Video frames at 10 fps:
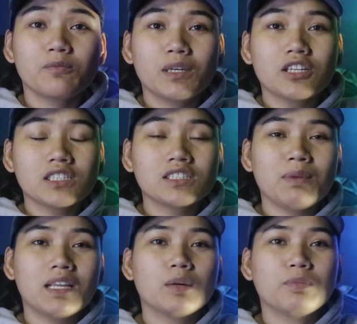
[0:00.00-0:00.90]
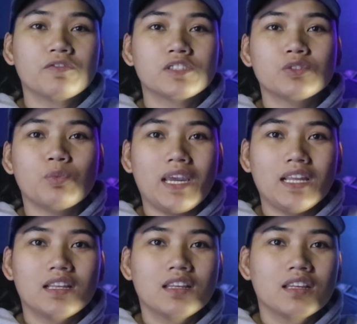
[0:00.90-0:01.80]
Because it's made up of
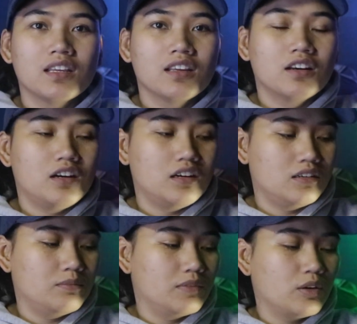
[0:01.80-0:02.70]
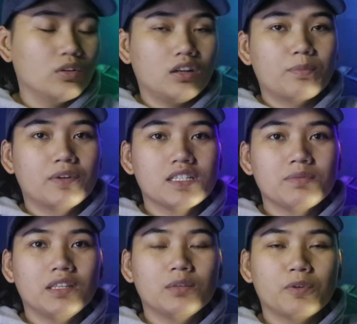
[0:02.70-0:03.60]
suede, the whole upper is
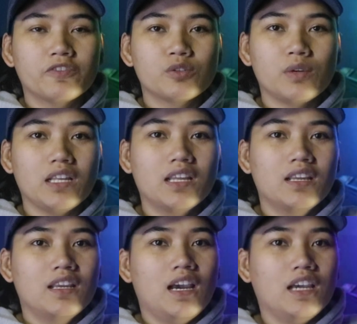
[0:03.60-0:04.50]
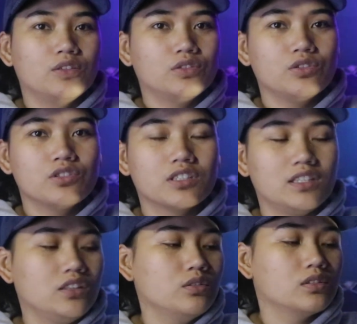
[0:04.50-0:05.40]
made up of suede. I don't
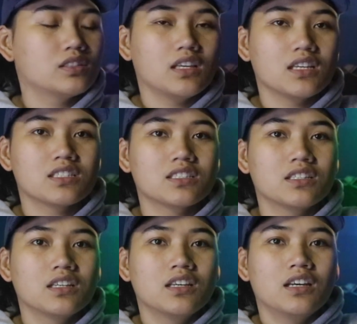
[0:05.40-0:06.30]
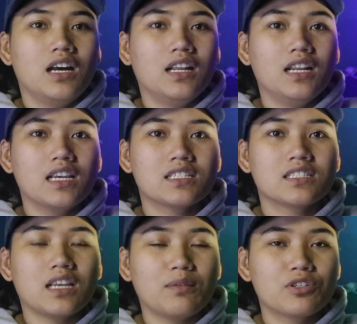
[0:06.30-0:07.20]
usually use this
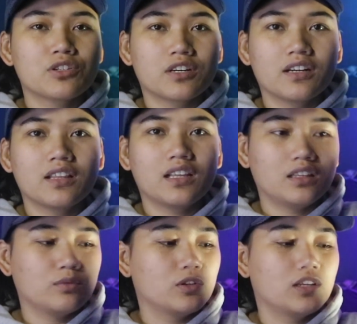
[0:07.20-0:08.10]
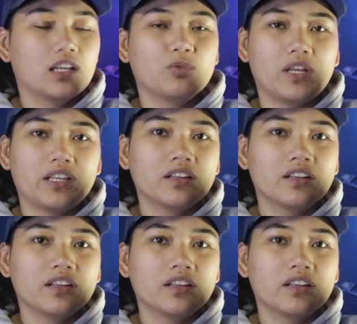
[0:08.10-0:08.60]
unless I'm sure that it won't get wet.